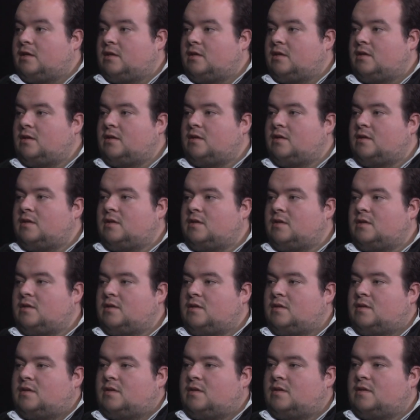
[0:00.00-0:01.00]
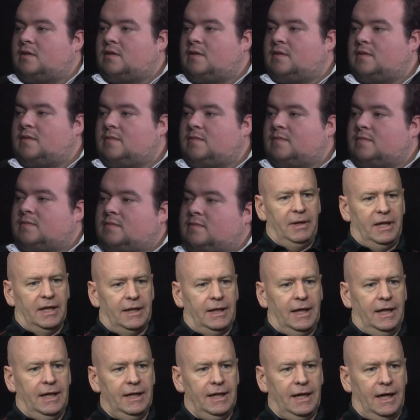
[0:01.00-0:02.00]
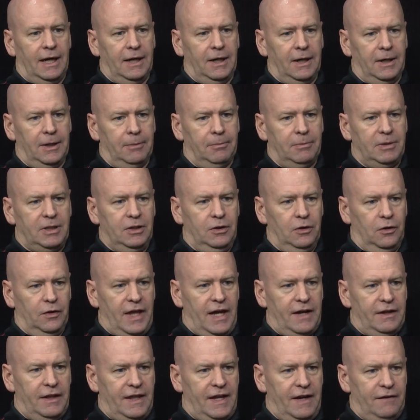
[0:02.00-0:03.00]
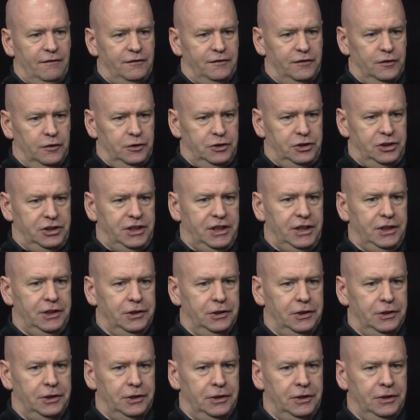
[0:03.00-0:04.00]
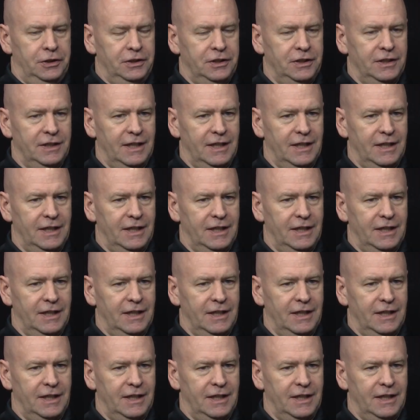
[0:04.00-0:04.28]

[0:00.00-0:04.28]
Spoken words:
Yeah, no, there has been. That first year,